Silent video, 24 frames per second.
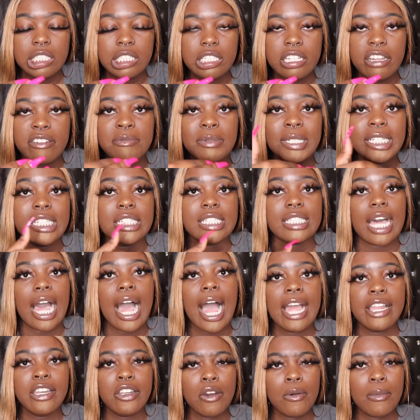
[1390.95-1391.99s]
stuff because
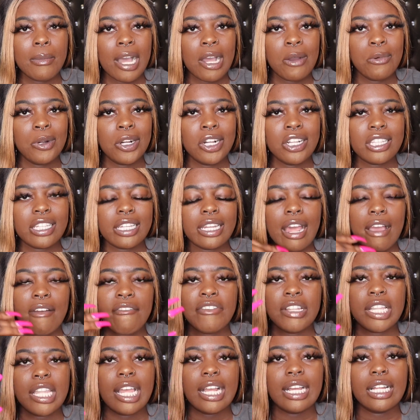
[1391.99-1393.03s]
I know my worth and I
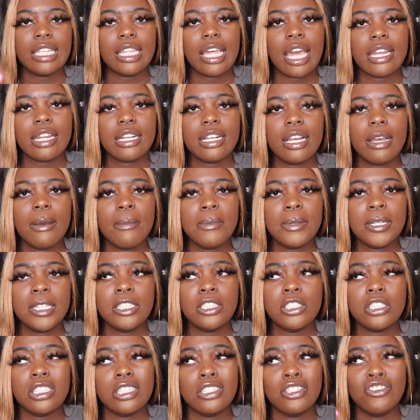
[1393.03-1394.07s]
feel like a lot of companies